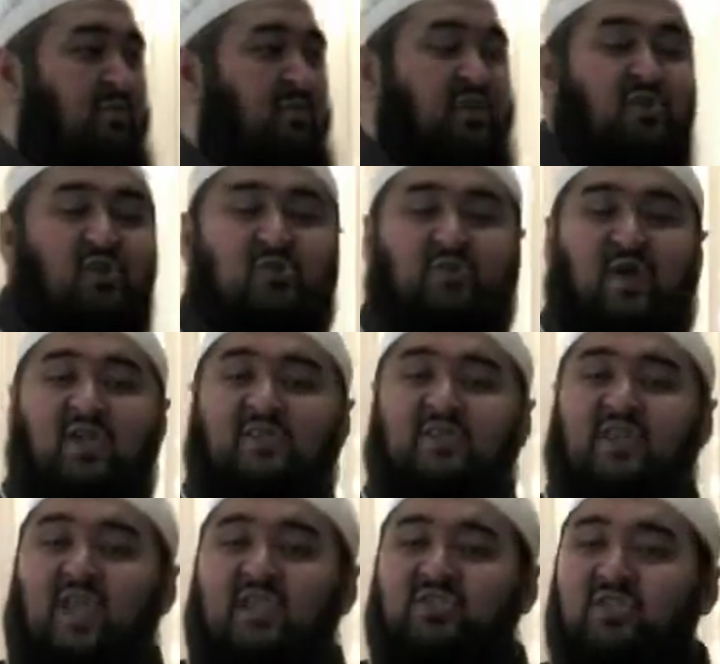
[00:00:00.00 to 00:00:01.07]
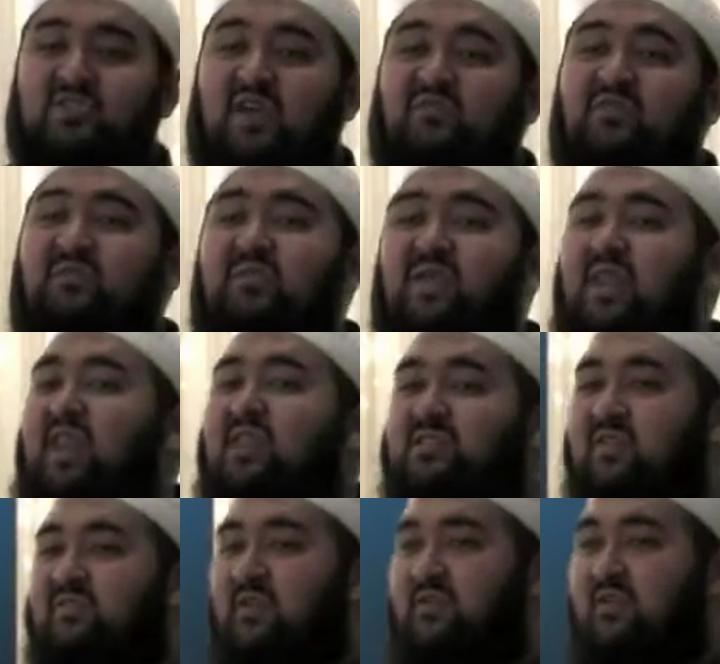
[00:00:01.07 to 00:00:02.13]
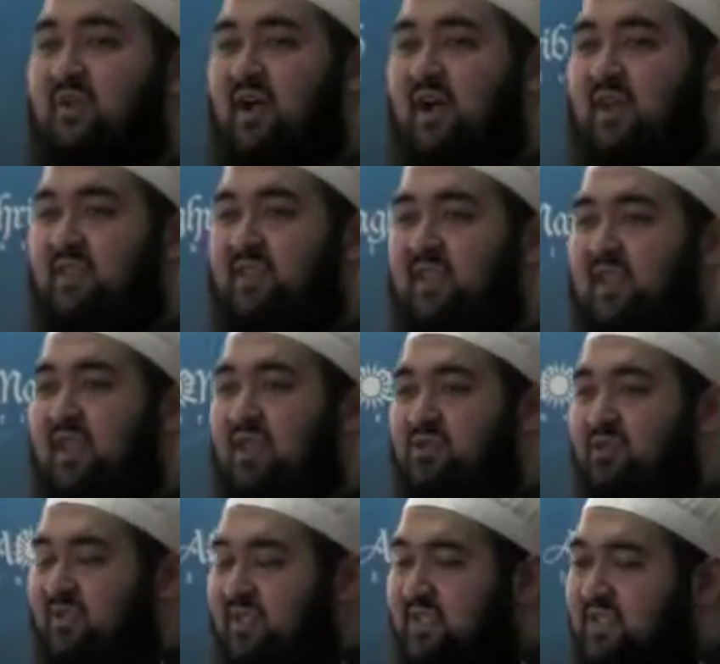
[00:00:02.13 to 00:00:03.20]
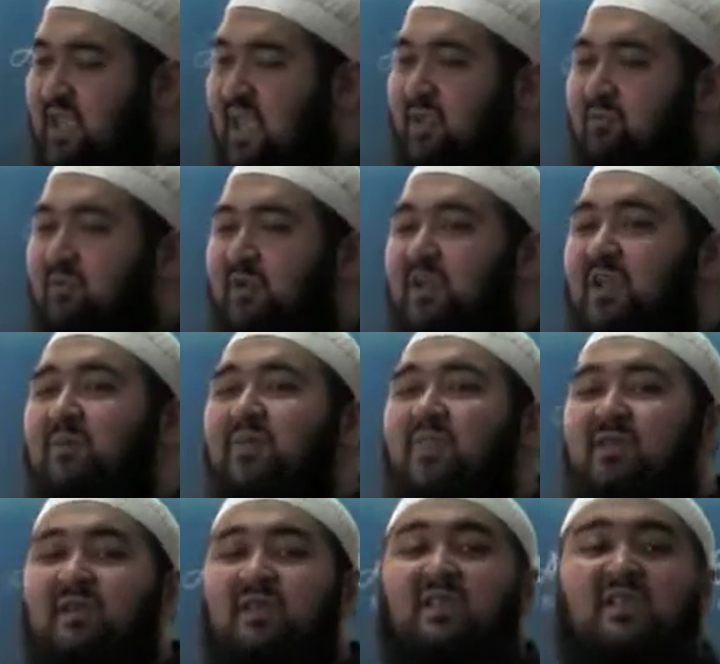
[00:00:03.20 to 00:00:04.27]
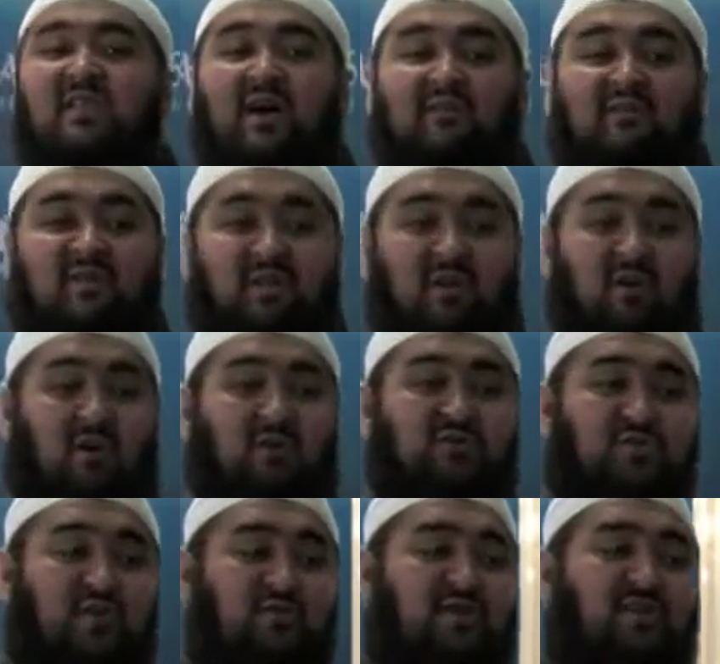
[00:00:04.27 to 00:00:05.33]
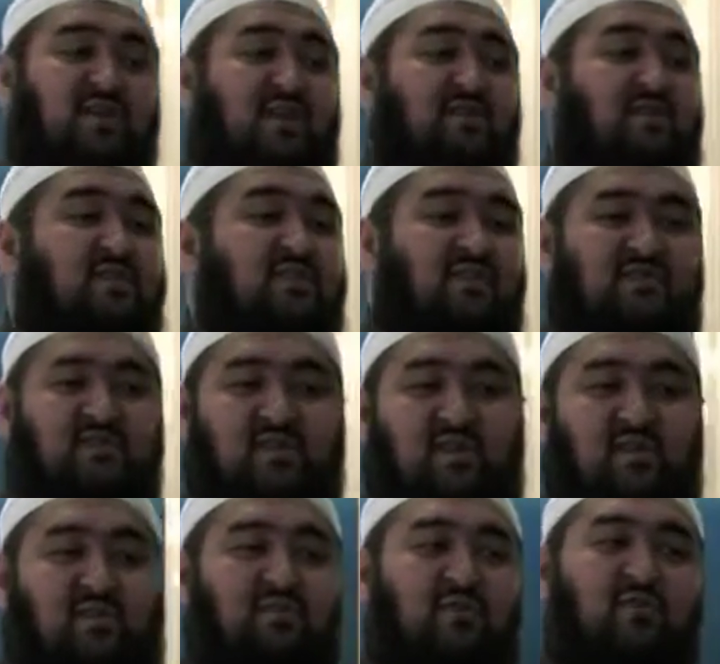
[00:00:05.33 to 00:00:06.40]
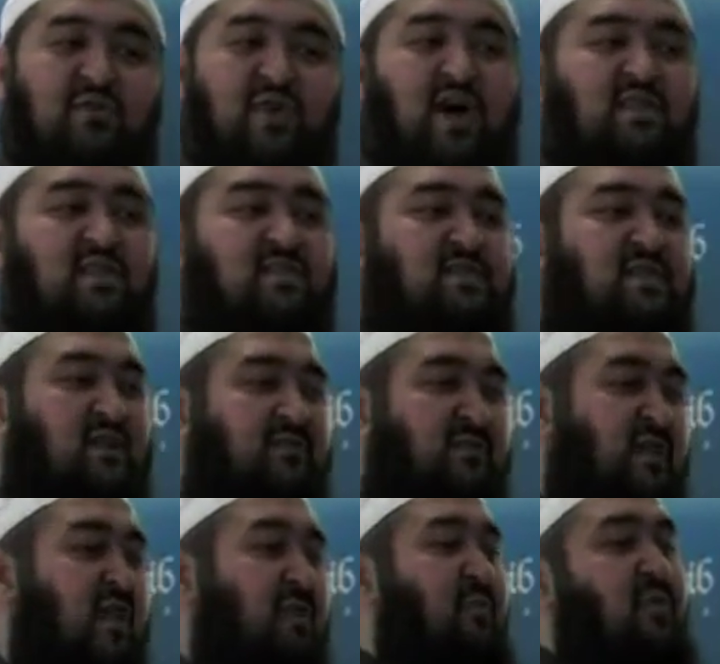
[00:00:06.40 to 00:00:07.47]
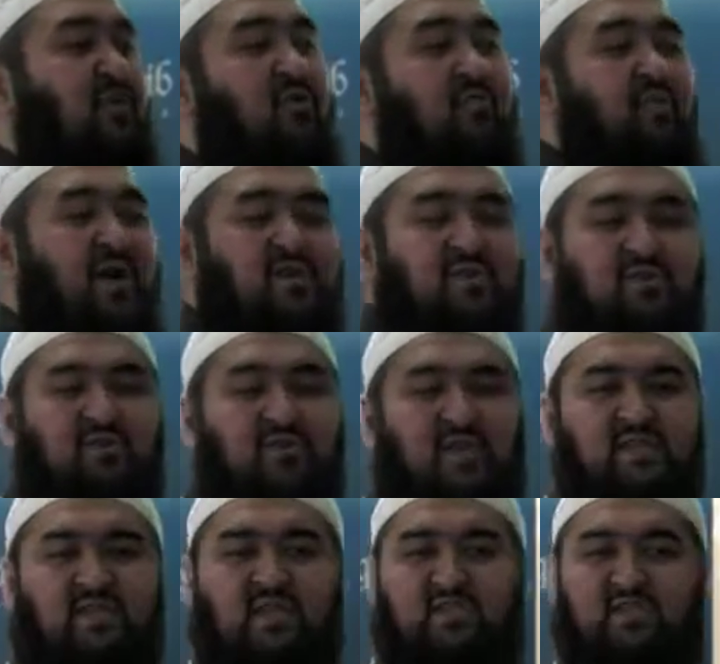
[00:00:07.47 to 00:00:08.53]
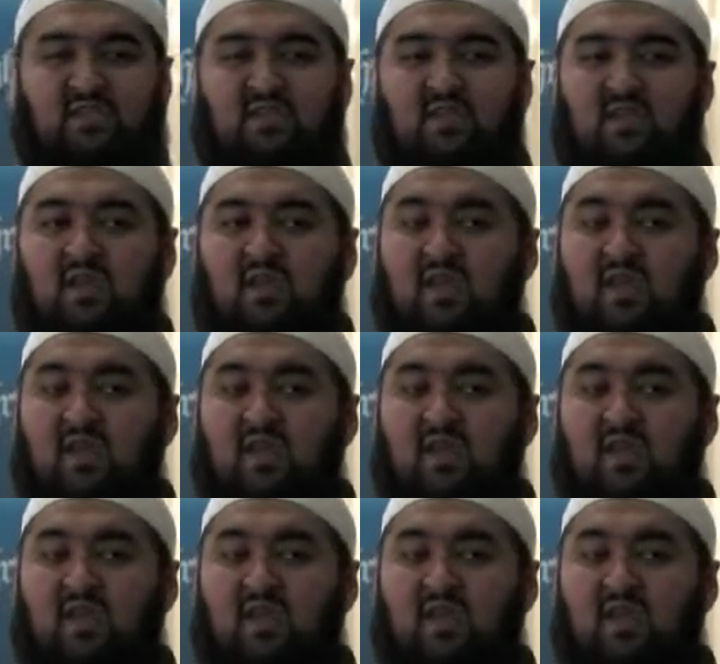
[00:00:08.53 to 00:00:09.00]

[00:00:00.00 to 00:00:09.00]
but they're translations of the meanings of the Quran. So this is a preliminary level or surface level tafsir of the Quran itself, when you go back to the translation.